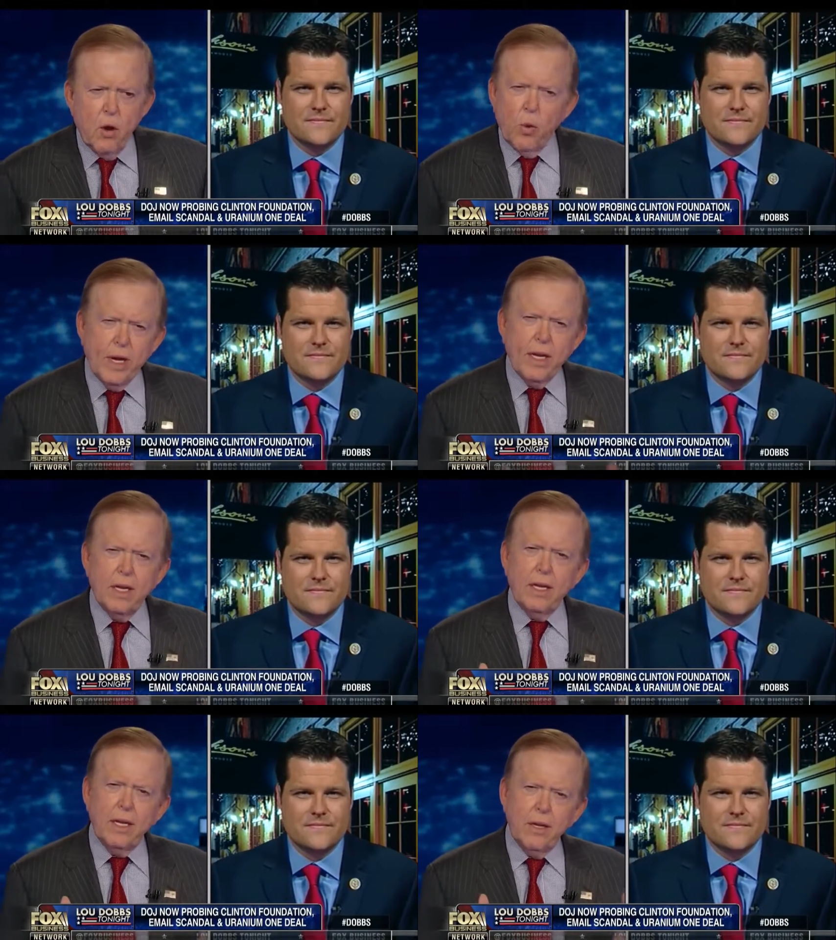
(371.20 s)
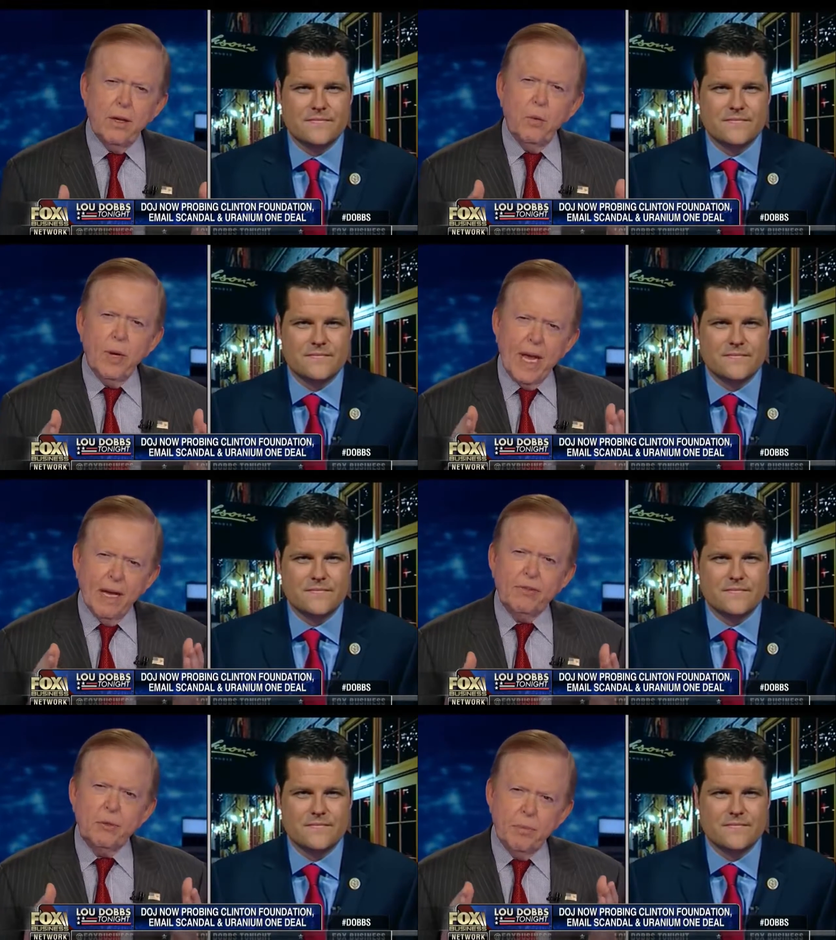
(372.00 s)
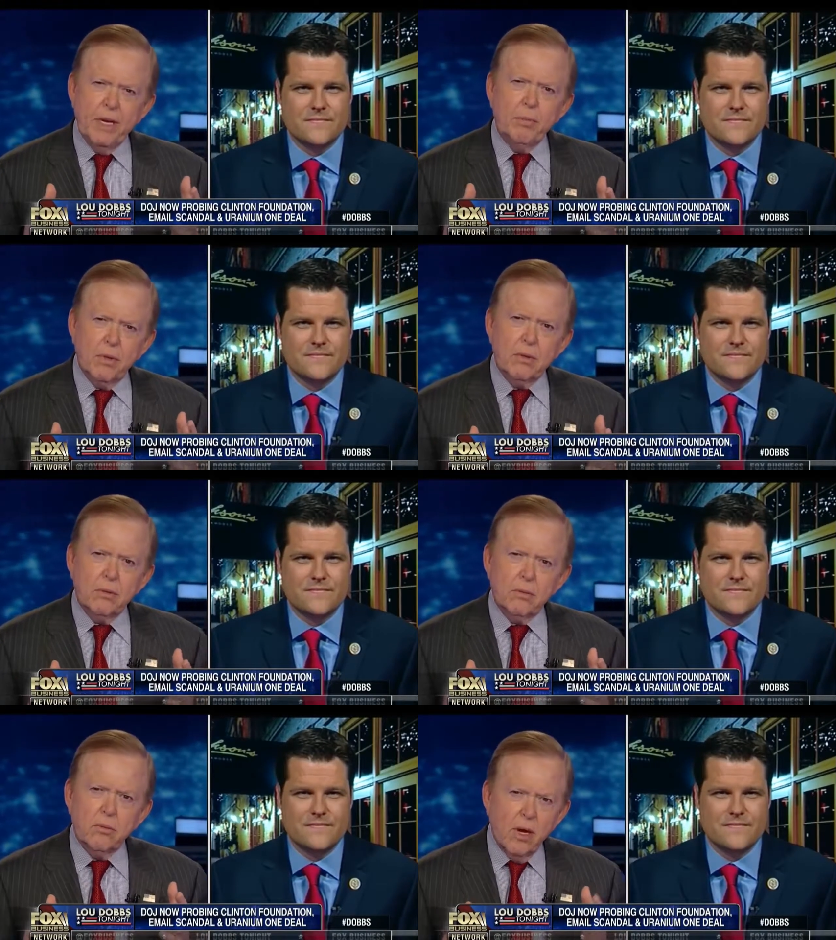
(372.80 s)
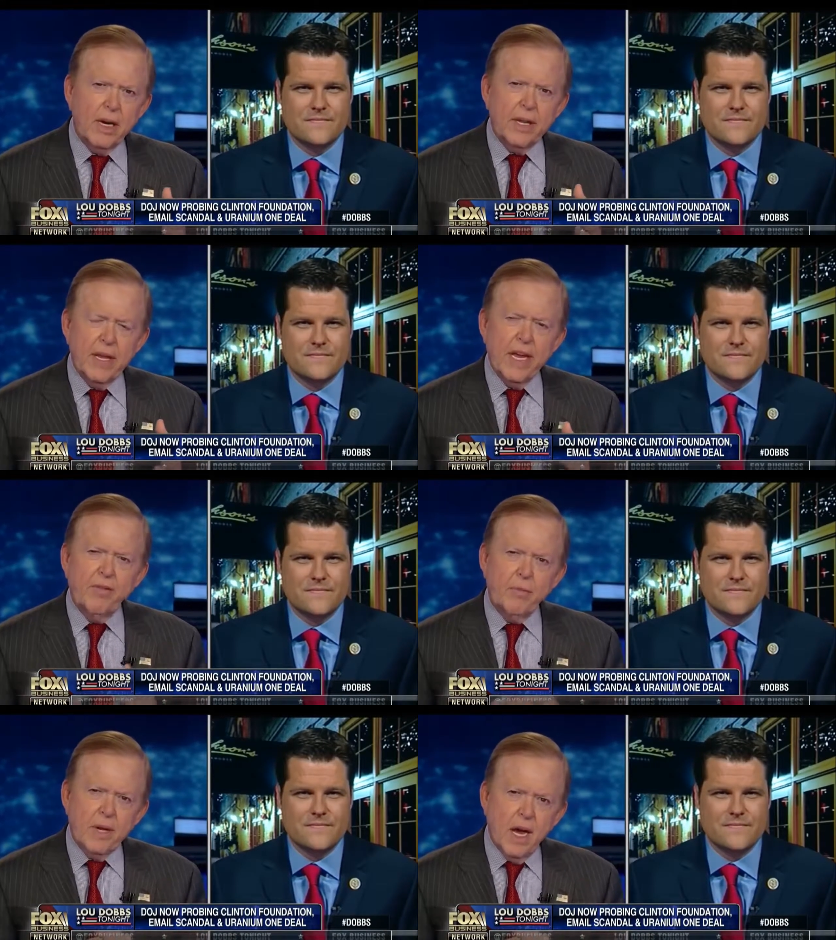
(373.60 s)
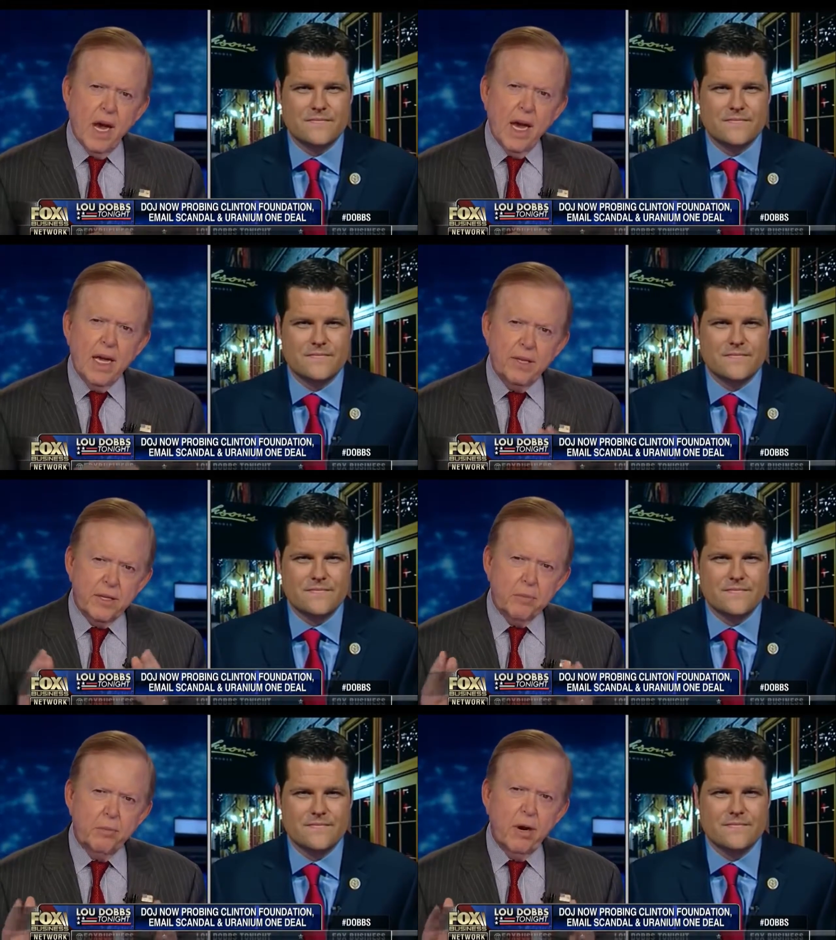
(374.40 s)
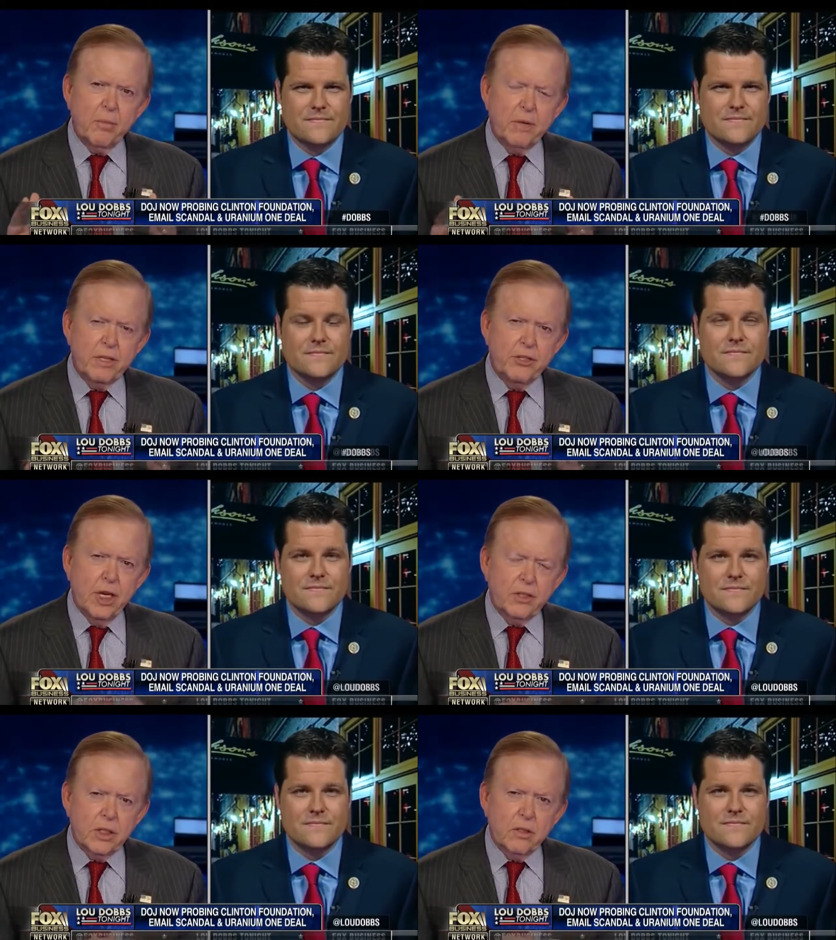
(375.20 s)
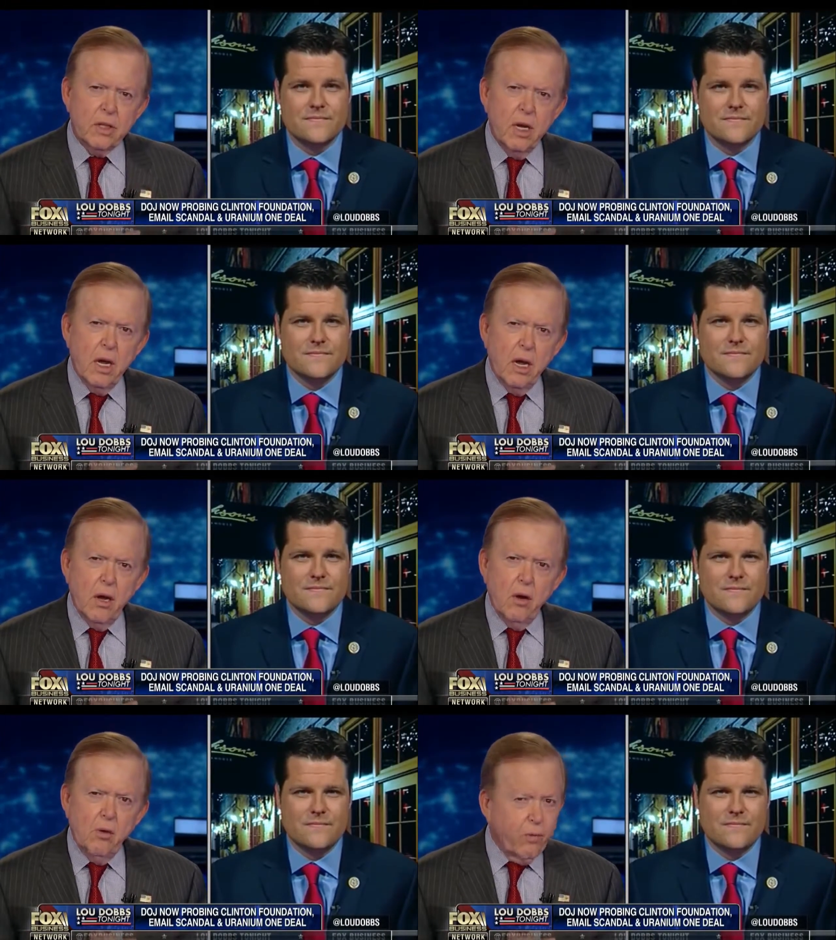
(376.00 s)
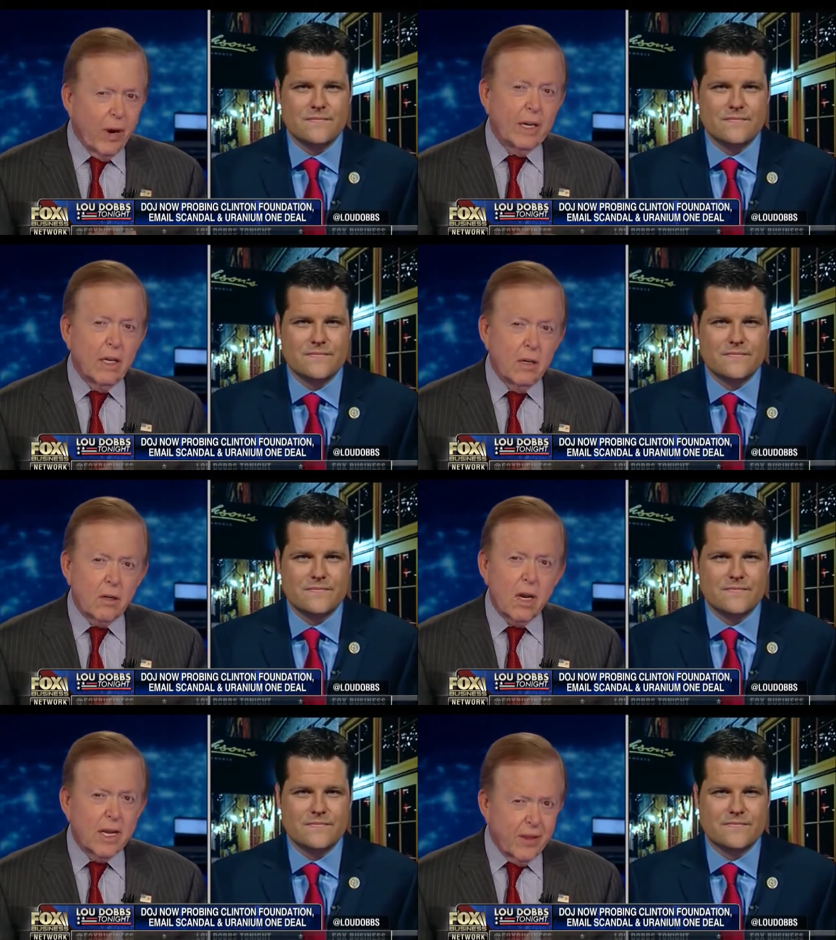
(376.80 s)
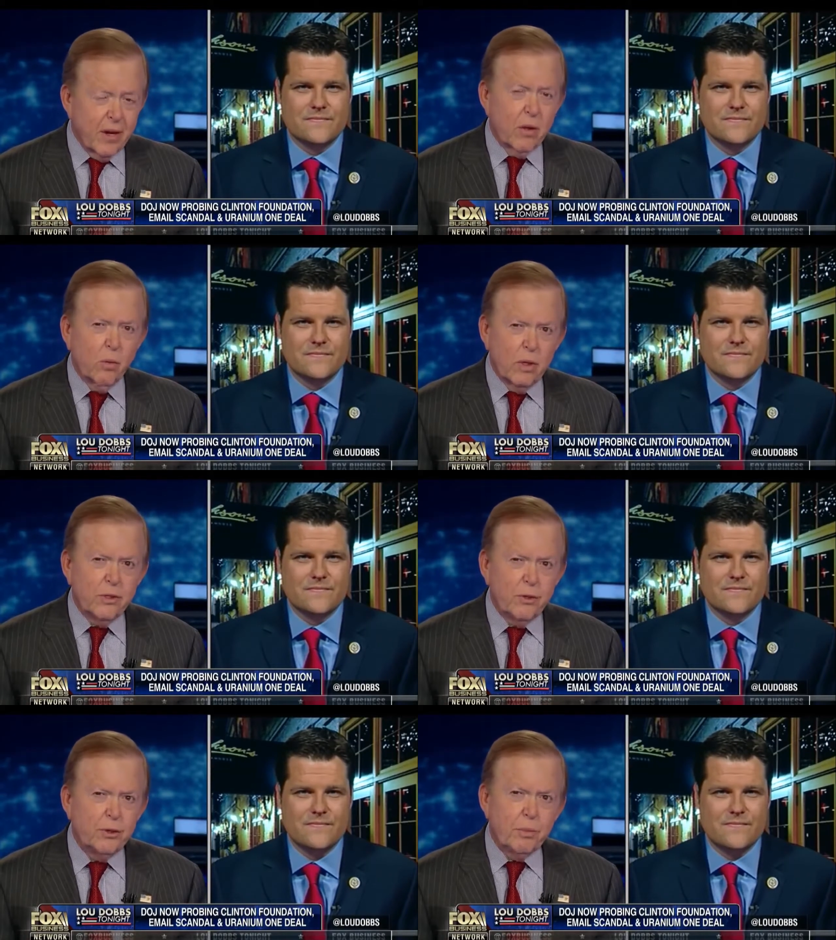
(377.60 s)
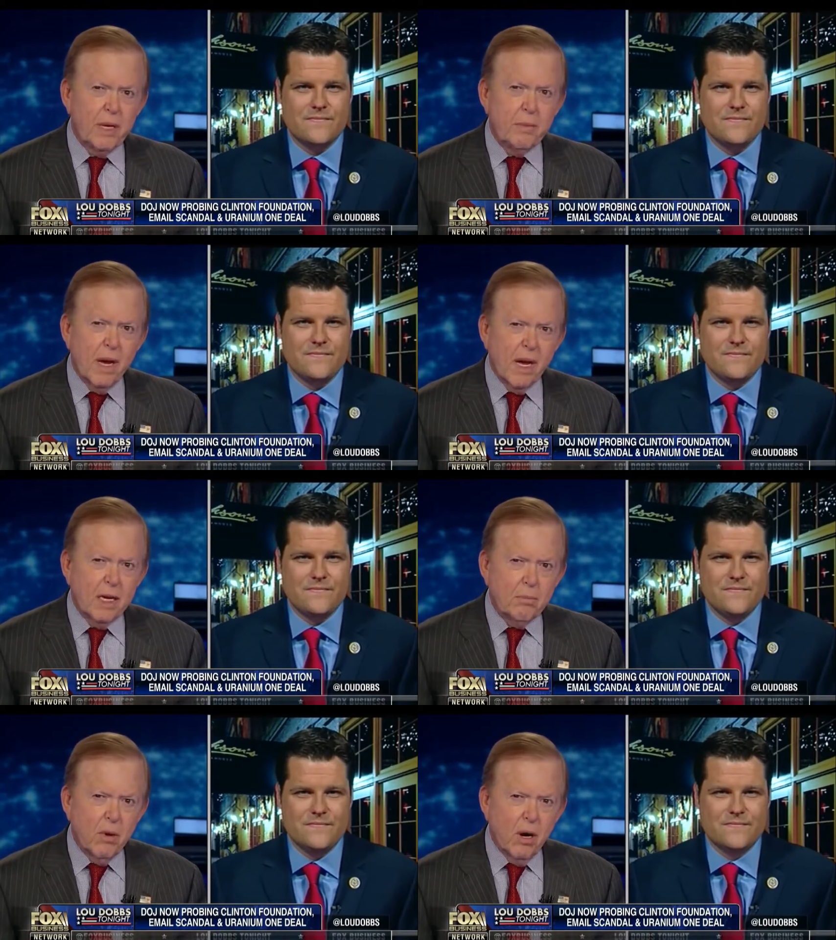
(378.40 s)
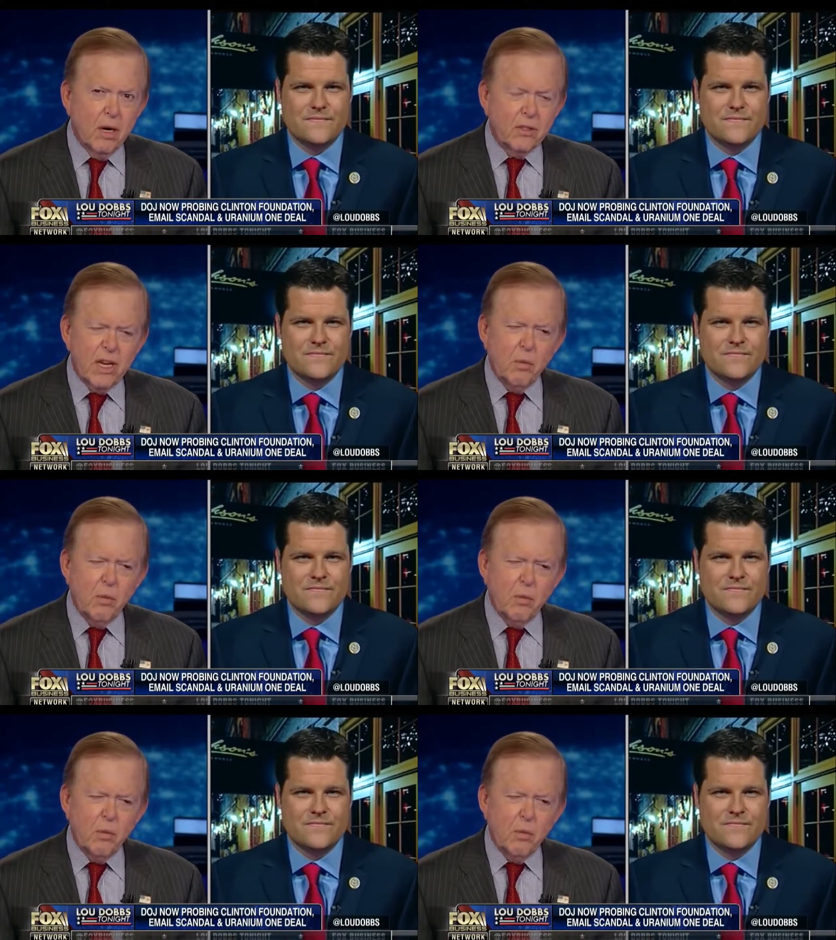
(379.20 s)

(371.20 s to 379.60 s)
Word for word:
Speaker 1: We, we have some people running the FBI and the Department of Justice who frankly look like they're the ones who should be behind bars.